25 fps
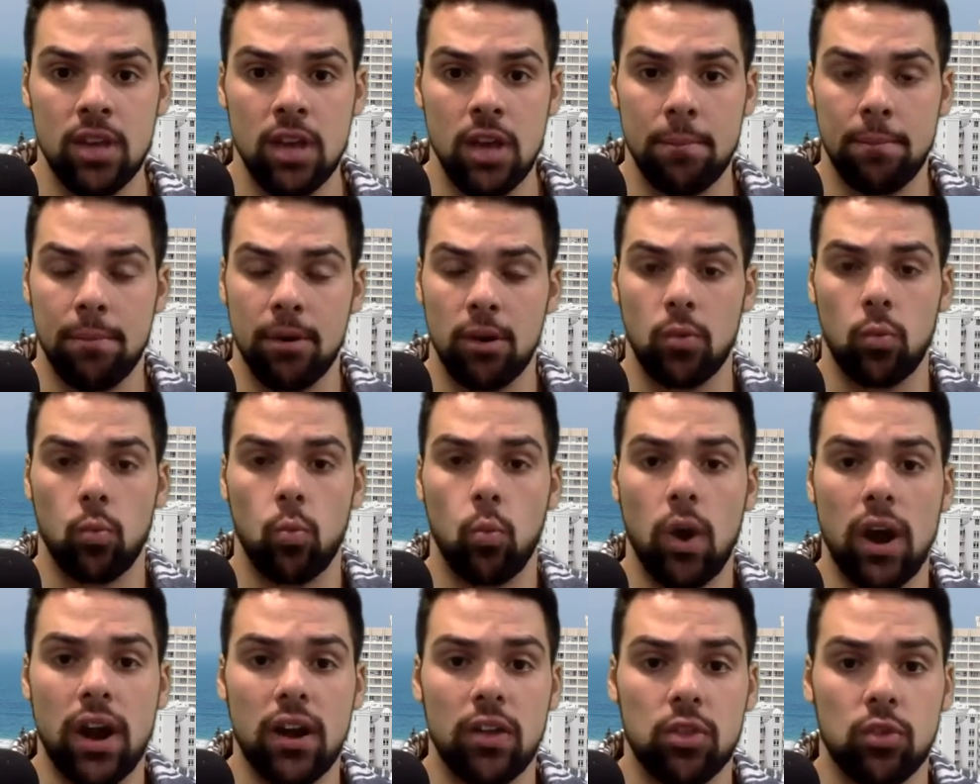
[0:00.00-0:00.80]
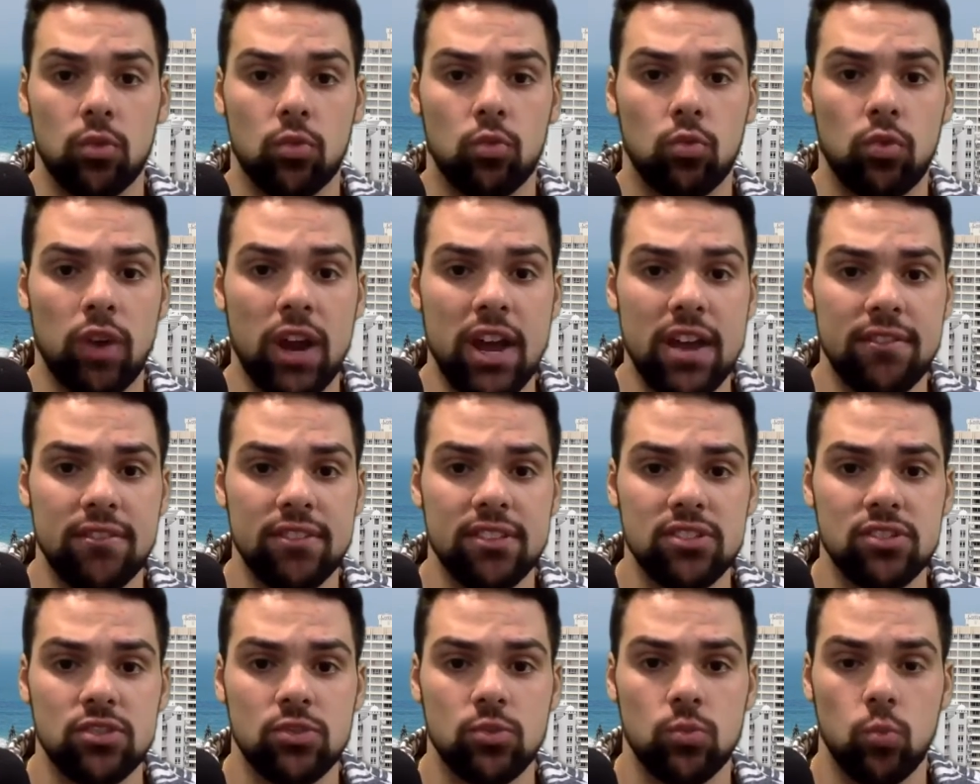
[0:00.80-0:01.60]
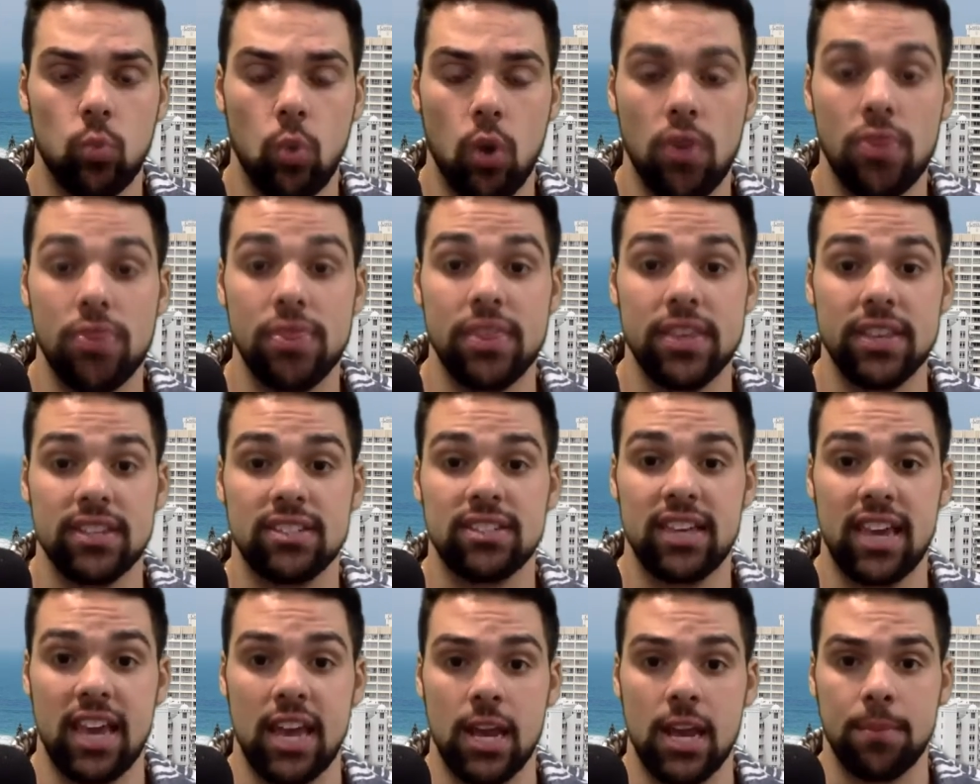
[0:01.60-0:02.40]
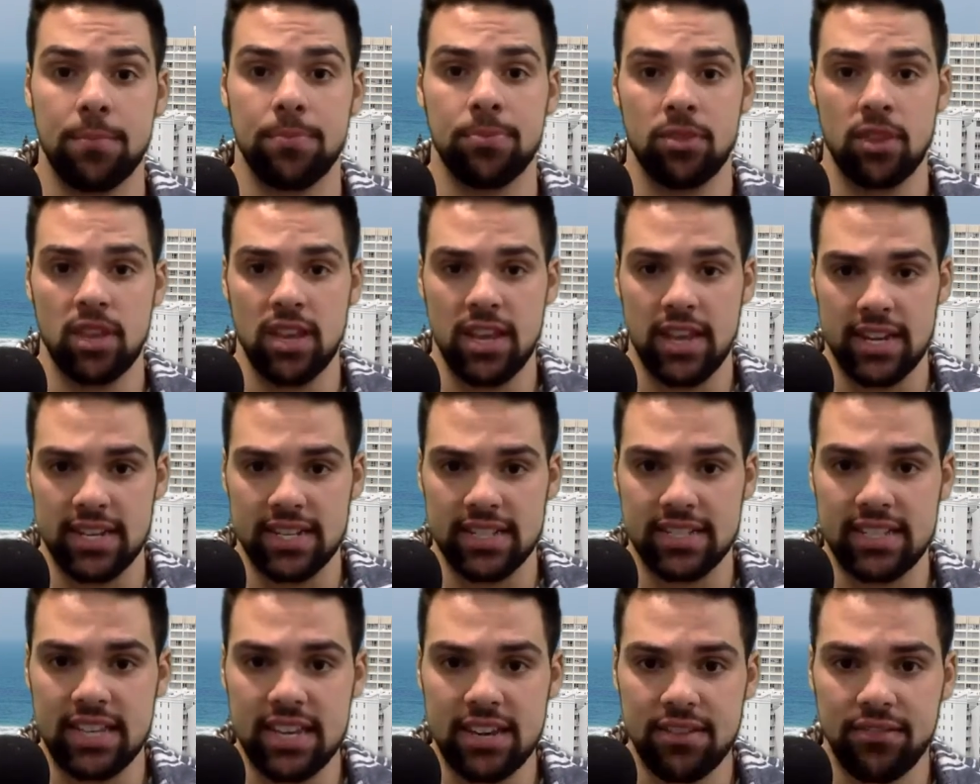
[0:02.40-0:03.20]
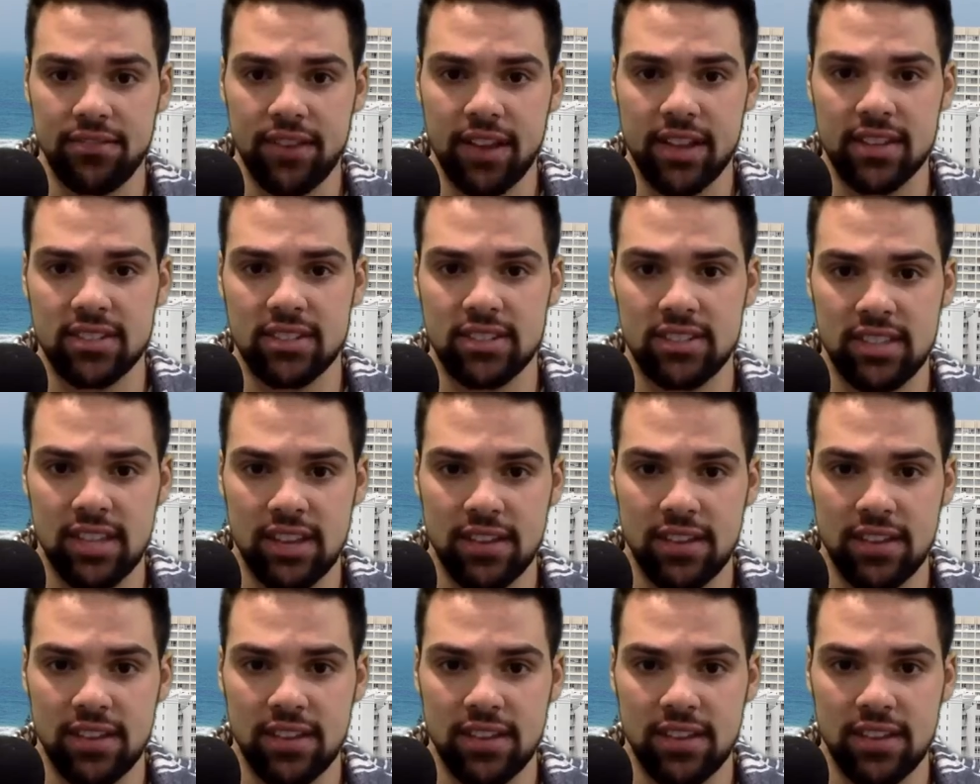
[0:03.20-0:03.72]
But where the Ravens won this game, defense.